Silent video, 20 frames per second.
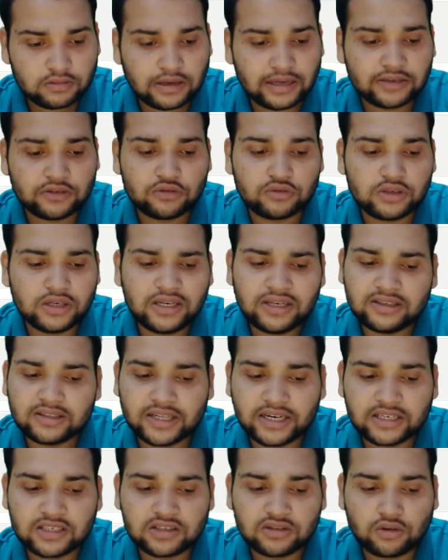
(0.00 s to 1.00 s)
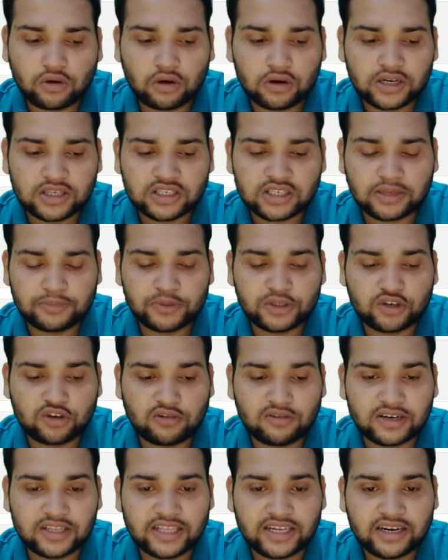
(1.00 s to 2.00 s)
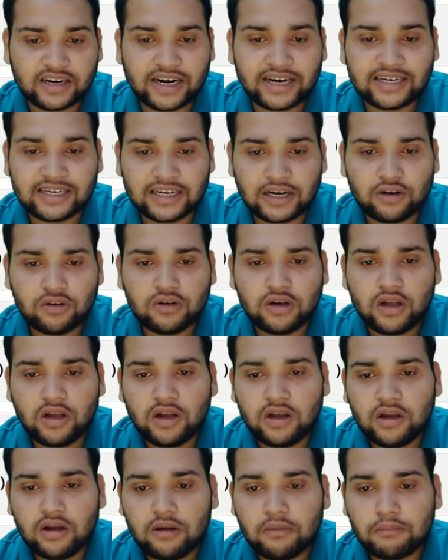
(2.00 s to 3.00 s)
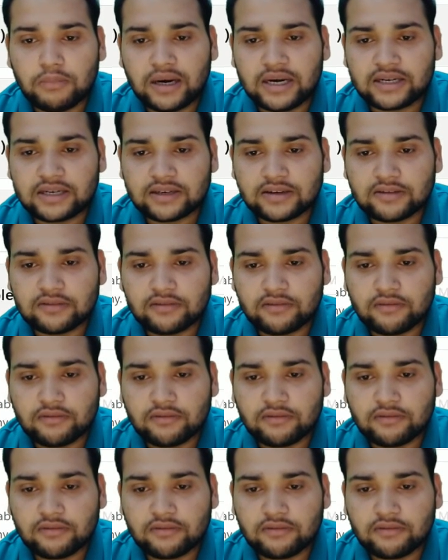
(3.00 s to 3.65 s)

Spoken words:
As you see, there is no description over there right now, but